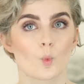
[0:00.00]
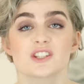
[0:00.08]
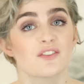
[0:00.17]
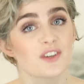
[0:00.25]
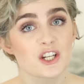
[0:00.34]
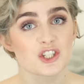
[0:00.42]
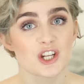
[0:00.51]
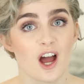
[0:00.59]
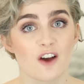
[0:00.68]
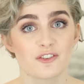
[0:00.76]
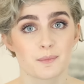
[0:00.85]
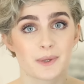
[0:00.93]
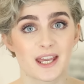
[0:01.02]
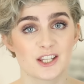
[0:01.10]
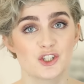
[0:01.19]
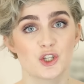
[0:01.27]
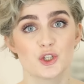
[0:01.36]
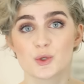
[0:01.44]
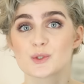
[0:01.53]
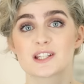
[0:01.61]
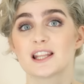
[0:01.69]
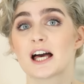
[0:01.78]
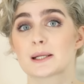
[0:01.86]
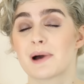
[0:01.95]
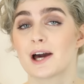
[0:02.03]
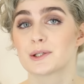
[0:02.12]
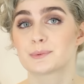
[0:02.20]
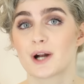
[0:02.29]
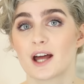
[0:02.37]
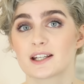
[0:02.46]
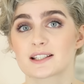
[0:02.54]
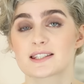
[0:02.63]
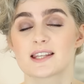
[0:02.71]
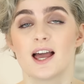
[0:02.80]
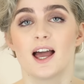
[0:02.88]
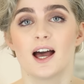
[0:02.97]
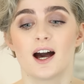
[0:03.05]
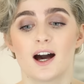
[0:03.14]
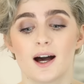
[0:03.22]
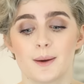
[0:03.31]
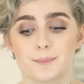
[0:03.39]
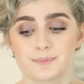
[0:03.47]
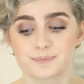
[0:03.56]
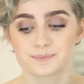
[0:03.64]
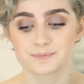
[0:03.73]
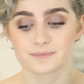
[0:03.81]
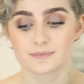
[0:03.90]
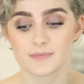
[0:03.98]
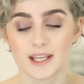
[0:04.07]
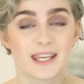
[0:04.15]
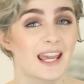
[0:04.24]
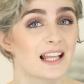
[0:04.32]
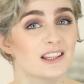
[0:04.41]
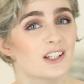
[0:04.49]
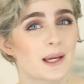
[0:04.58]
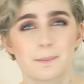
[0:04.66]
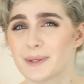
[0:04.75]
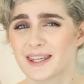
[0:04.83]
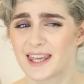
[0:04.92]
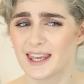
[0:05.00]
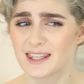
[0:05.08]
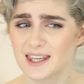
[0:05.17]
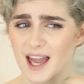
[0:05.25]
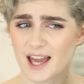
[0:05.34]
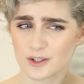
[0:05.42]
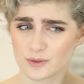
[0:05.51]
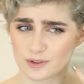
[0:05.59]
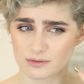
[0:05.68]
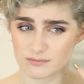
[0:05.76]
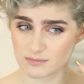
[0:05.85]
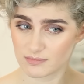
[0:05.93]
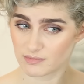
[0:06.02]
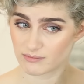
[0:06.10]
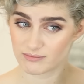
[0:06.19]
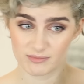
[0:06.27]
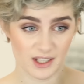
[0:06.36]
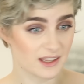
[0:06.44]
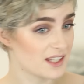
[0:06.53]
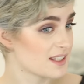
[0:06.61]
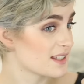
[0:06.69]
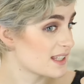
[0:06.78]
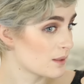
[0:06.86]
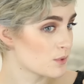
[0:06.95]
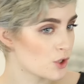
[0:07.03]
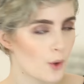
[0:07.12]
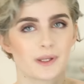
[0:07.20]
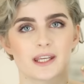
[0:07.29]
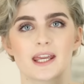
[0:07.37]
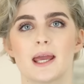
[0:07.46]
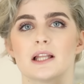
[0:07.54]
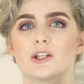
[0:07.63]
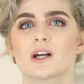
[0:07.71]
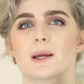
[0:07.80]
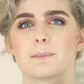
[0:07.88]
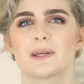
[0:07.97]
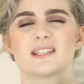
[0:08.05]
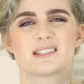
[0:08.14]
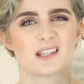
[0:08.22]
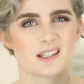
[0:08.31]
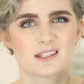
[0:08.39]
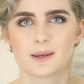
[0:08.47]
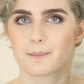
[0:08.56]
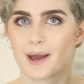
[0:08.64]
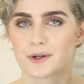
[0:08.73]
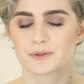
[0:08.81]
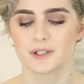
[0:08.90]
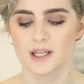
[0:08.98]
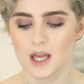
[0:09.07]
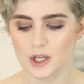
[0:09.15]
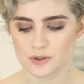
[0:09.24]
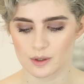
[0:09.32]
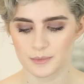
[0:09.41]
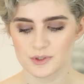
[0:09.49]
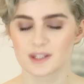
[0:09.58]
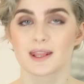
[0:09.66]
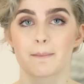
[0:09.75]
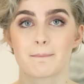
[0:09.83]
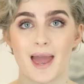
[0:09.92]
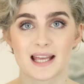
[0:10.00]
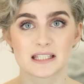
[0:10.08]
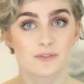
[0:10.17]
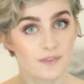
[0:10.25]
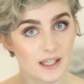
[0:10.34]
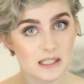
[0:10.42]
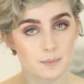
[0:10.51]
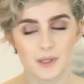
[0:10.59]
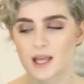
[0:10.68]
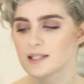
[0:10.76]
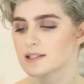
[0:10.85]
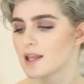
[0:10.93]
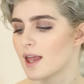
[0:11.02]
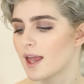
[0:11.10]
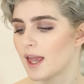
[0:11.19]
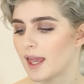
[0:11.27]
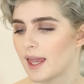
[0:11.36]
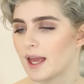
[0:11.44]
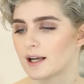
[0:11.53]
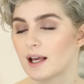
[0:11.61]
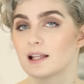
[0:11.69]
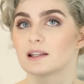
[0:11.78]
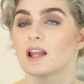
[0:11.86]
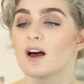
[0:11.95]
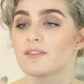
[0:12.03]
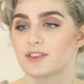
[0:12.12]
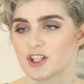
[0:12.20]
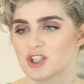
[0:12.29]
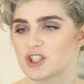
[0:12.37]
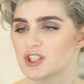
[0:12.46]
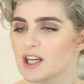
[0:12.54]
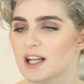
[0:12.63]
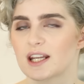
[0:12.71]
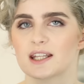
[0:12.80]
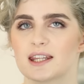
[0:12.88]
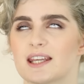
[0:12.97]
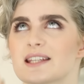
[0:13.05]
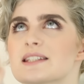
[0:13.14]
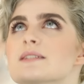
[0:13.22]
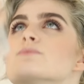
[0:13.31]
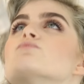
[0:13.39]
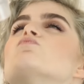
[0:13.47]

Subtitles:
To finish it off, and because you used a lot of powder products, it can look a bit cakey. It doesn't seem so, but it can look a bit dusty and powdery. So I'm using the MAC Fix Plus, and I love the shit out of this.